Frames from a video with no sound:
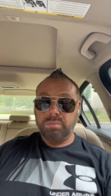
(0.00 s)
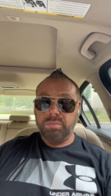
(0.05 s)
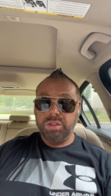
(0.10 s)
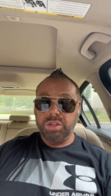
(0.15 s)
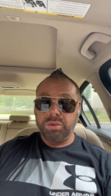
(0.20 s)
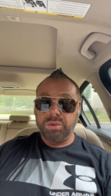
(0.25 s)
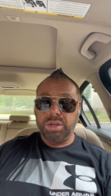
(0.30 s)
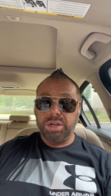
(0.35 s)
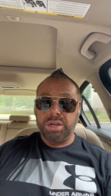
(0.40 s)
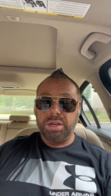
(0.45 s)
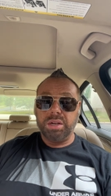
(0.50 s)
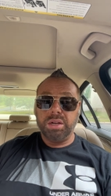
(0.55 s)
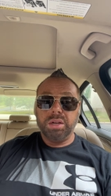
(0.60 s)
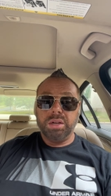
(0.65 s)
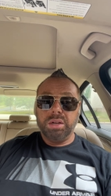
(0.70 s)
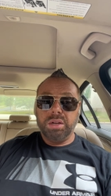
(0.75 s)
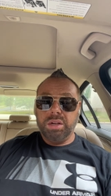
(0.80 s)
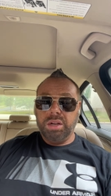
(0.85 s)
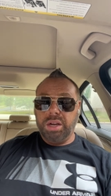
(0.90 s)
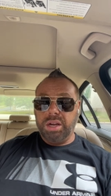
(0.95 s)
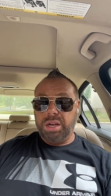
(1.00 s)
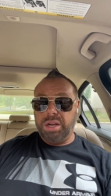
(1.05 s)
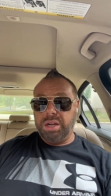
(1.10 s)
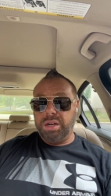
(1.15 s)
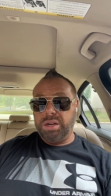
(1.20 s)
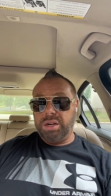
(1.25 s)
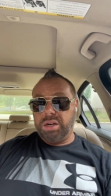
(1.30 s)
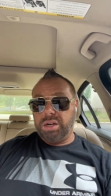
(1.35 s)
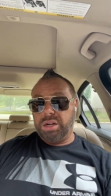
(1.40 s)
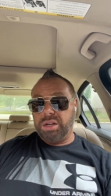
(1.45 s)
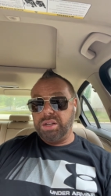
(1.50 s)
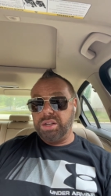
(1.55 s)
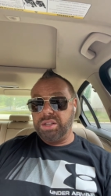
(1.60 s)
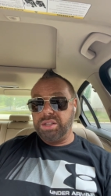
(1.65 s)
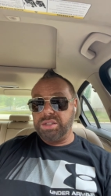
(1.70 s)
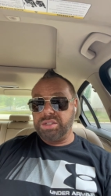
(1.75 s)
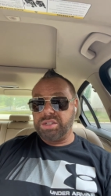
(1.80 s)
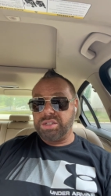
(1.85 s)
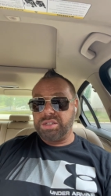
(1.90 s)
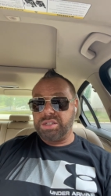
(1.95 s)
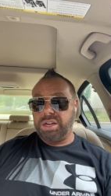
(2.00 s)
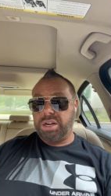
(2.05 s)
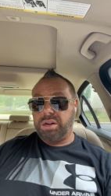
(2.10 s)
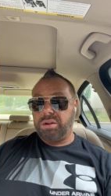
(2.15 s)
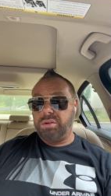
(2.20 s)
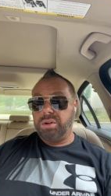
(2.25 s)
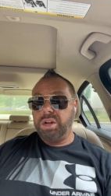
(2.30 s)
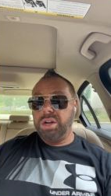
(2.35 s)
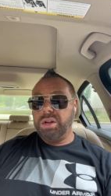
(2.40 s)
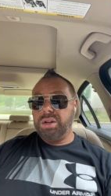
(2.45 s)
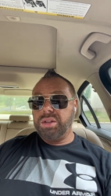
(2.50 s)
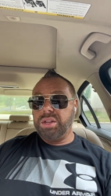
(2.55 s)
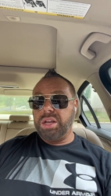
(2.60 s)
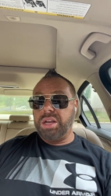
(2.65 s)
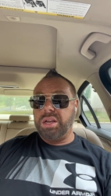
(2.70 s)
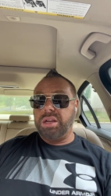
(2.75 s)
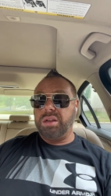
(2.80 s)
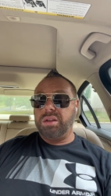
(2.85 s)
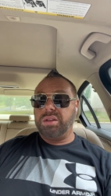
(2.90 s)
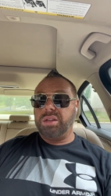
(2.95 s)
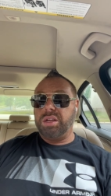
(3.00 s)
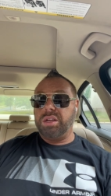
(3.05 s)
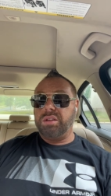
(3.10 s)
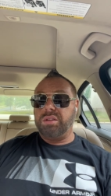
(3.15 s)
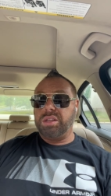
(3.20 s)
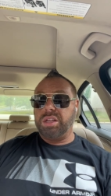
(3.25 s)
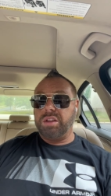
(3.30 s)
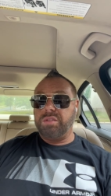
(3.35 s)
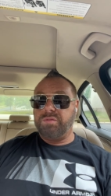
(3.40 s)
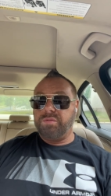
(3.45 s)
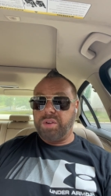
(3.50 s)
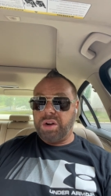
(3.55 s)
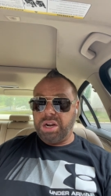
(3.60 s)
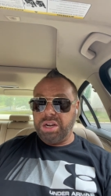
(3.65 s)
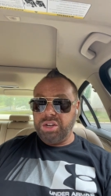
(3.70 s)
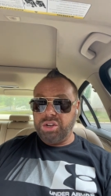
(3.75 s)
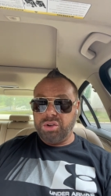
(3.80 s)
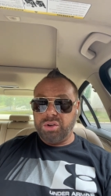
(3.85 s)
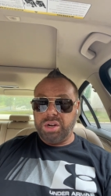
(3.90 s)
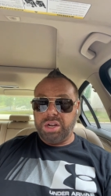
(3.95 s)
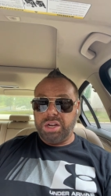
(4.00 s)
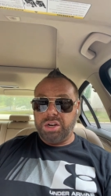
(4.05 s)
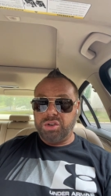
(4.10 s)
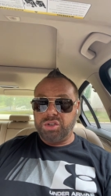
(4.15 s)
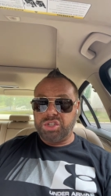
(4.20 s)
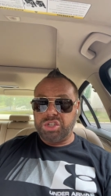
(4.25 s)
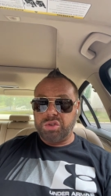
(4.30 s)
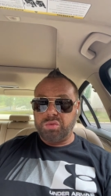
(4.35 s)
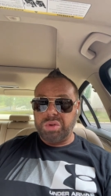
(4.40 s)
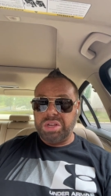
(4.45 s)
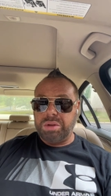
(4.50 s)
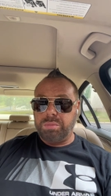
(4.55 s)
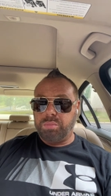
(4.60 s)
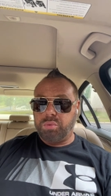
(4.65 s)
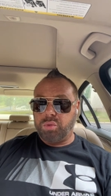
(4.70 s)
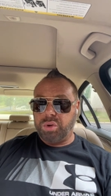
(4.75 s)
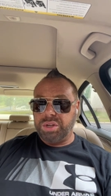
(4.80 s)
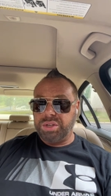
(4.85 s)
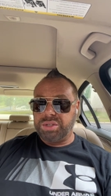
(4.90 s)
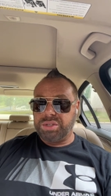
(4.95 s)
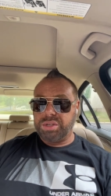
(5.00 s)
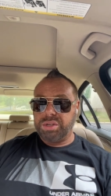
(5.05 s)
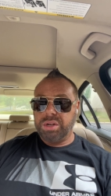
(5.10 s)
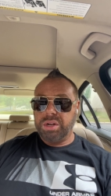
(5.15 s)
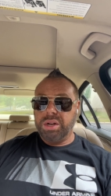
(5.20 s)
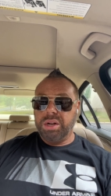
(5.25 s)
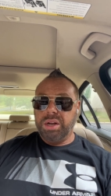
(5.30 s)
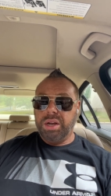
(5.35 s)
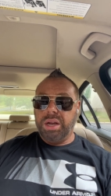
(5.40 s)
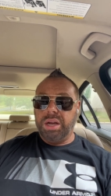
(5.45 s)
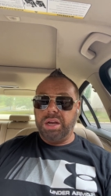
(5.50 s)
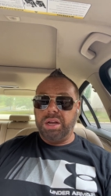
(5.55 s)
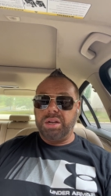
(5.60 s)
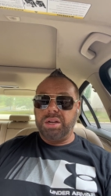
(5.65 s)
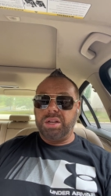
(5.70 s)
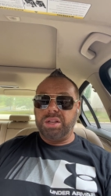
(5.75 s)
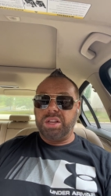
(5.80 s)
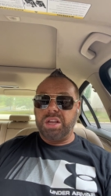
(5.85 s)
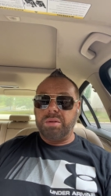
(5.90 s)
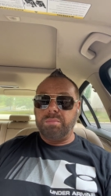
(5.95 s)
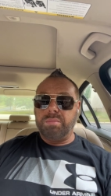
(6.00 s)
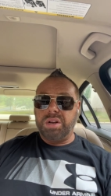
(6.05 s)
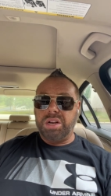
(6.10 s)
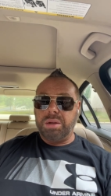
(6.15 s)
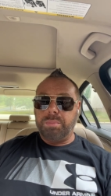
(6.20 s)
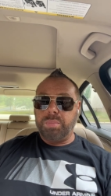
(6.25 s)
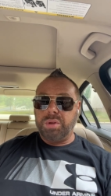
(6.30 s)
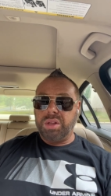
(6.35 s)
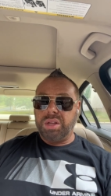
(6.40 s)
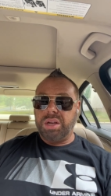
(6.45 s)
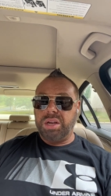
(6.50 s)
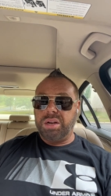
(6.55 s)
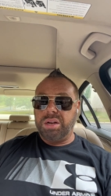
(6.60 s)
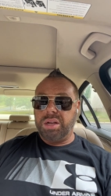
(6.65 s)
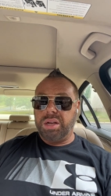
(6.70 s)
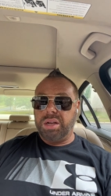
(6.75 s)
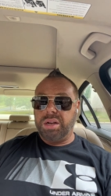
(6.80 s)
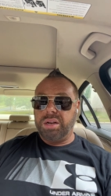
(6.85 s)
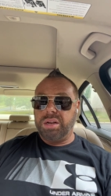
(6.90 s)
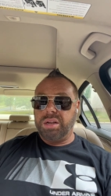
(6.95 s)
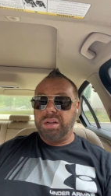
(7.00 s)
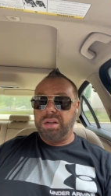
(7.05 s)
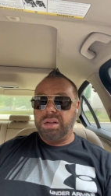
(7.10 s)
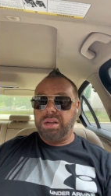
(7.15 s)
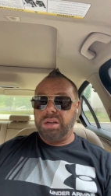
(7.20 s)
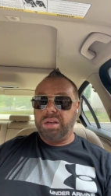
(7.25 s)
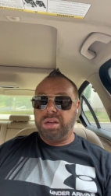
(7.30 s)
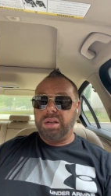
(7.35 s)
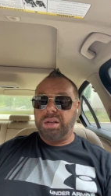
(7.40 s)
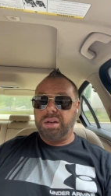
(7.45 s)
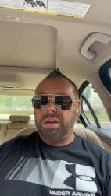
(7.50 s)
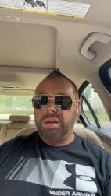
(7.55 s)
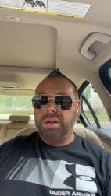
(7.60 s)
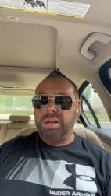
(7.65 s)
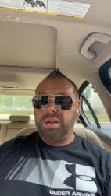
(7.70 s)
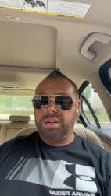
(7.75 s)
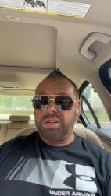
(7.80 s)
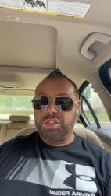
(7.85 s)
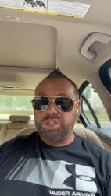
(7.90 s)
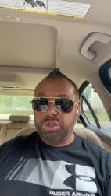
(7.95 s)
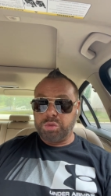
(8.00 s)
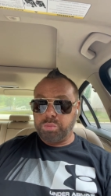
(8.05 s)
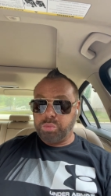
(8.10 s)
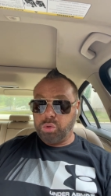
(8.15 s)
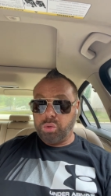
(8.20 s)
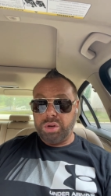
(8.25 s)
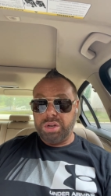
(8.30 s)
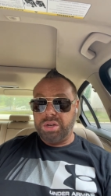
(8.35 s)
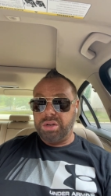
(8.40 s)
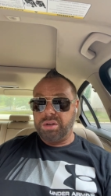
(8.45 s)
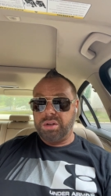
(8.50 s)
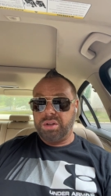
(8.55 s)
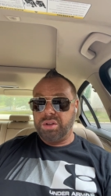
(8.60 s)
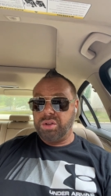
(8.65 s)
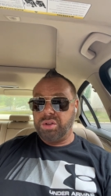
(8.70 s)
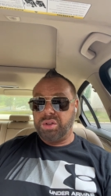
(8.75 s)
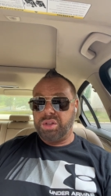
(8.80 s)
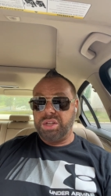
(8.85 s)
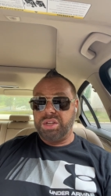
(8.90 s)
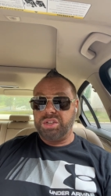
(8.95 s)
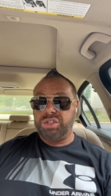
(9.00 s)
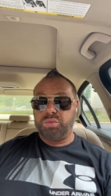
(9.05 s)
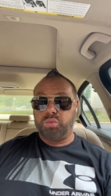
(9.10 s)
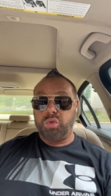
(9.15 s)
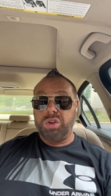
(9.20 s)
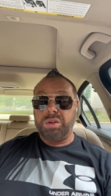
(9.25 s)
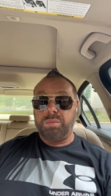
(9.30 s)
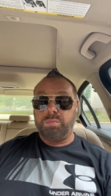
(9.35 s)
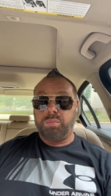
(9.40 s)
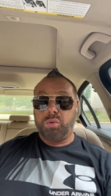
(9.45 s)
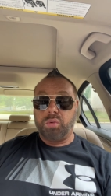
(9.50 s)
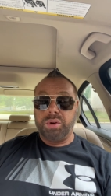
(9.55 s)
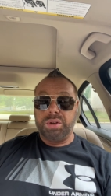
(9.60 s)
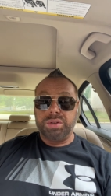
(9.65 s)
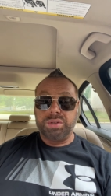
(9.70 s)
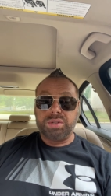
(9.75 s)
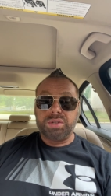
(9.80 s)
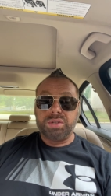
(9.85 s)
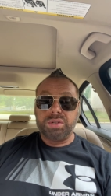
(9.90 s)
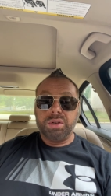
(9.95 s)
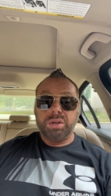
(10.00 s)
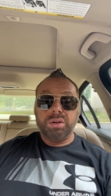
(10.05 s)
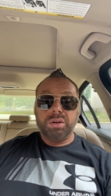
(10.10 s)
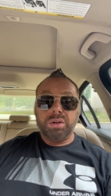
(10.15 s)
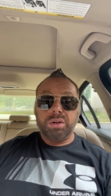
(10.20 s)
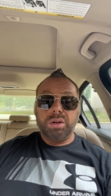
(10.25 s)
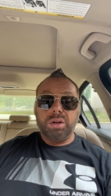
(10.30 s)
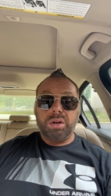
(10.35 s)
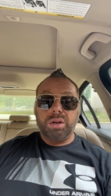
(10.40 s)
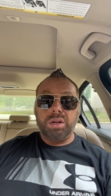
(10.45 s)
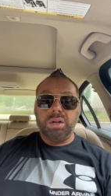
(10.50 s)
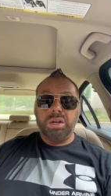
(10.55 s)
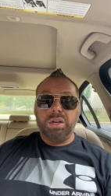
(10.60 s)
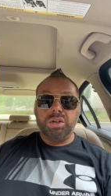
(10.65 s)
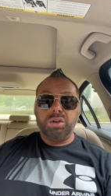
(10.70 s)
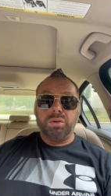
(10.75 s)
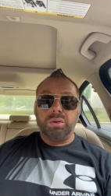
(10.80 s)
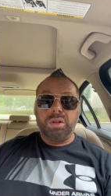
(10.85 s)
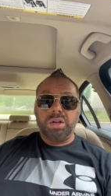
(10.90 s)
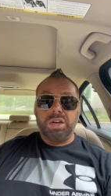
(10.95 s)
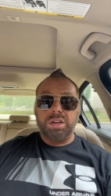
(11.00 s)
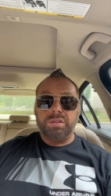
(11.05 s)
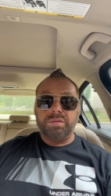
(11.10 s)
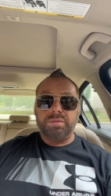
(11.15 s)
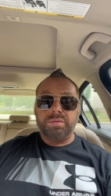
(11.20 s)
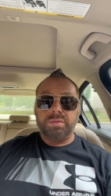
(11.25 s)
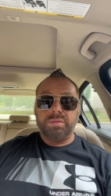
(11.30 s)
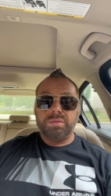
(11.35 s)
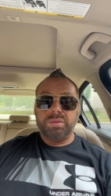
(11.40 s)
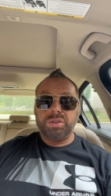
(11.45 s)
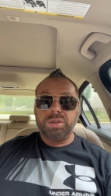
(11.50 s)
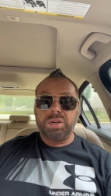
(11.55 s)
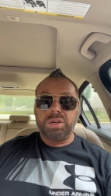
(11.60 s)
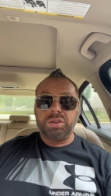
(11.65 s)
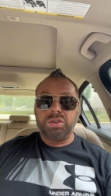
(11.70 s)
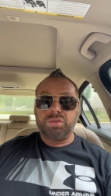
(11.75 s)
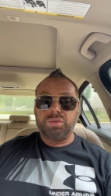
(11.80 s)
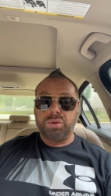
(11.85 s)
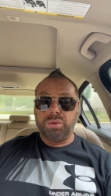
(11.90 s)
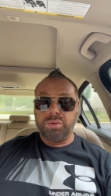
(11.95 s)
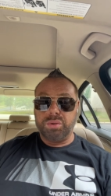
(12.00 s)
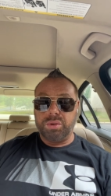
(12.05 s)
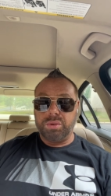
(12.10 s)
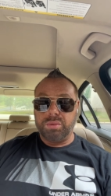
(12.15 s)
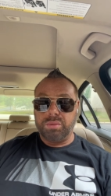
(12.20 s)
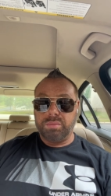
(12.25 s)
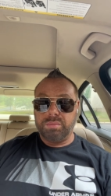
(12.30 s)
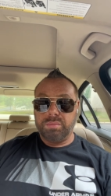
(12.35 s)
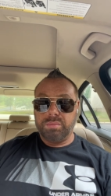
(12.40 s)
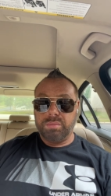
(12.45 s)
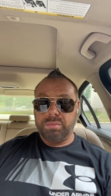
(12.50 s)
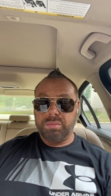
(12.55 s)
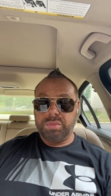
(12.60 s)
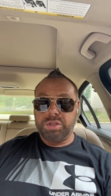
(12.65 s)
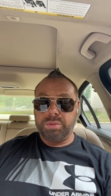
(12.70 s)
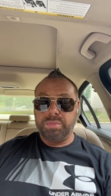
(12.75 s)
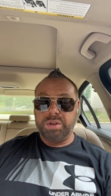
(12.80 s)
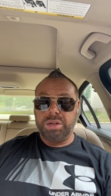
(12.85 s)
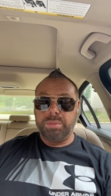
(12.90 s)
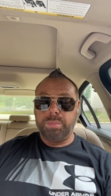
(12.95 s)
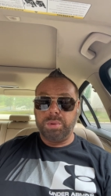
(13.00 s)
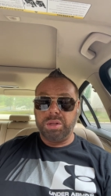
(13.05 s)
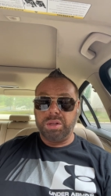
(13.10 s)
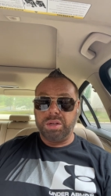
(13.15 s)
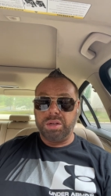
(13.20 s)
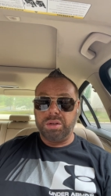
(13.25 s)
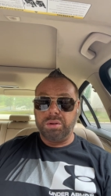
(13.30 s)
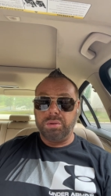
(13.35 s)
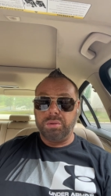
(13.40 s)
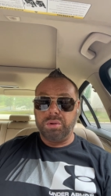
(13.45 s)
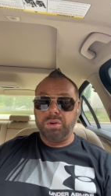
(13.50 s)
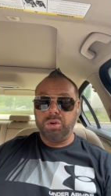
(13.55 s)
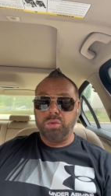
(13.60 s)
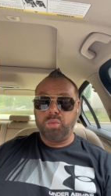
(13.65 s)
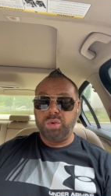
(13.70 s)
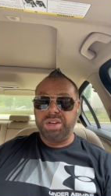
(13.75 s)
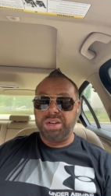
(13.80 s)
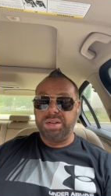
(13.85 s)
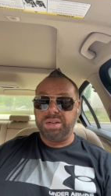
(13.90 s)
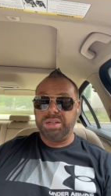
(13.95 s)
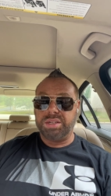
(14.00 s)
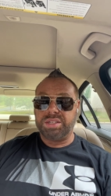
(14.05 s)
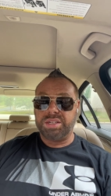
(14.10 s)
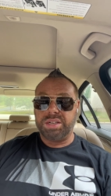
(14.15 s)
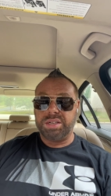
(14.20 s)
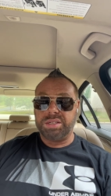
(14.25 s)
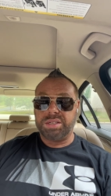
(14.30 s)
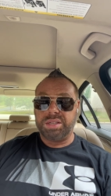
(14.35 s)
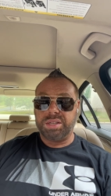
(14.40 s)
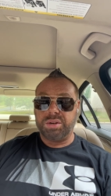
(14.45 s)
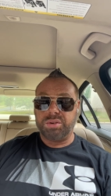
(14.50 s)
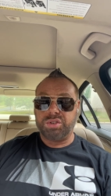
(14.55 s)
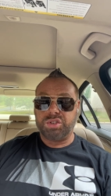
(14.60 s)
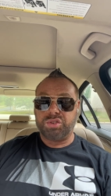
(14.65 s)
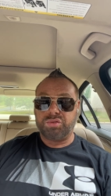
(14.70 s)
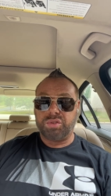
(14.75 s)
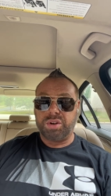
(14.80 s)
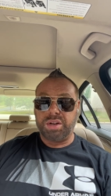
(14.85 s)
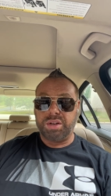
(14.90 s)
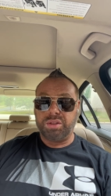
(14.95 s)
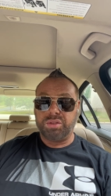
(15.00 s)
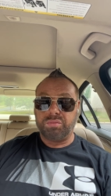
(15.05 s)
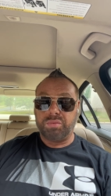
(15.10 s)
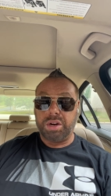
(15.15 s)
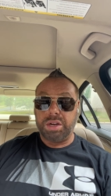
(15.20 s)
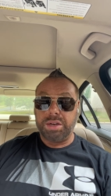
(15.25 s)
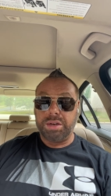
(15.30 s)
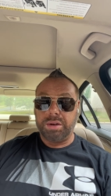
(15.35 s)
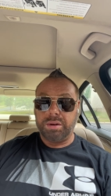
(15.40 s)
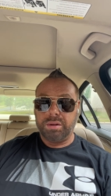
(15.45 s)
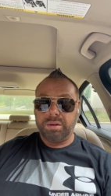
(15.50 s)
Okay. And uh, this is how they, they, they find your energy weak points and they manipulate and and exploit these weak points uh, in your life to control you, to manipulate you. Your weakness is their strength, right?